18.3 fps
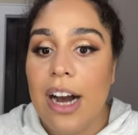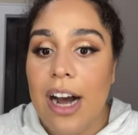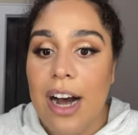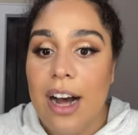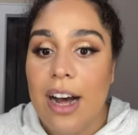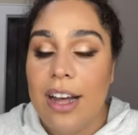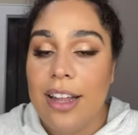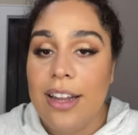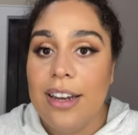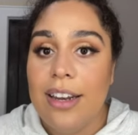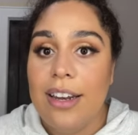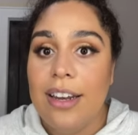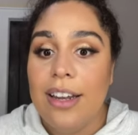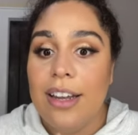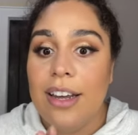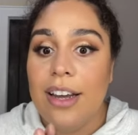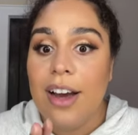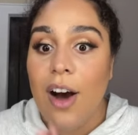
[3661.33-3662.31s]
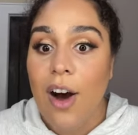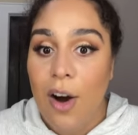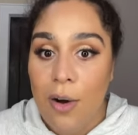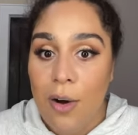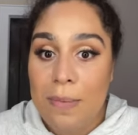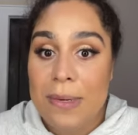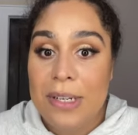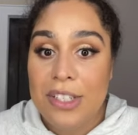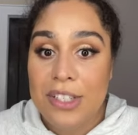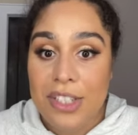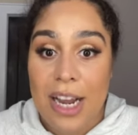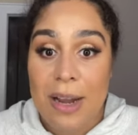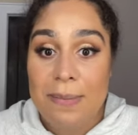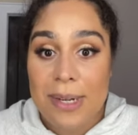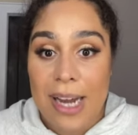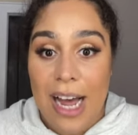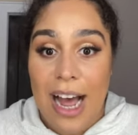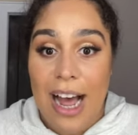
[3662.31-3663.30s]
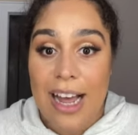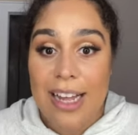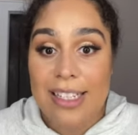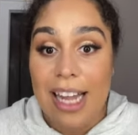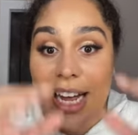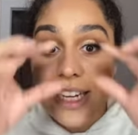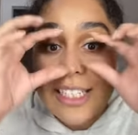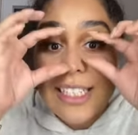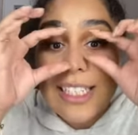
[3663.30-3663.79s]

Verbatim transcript: on almond shaped eyes like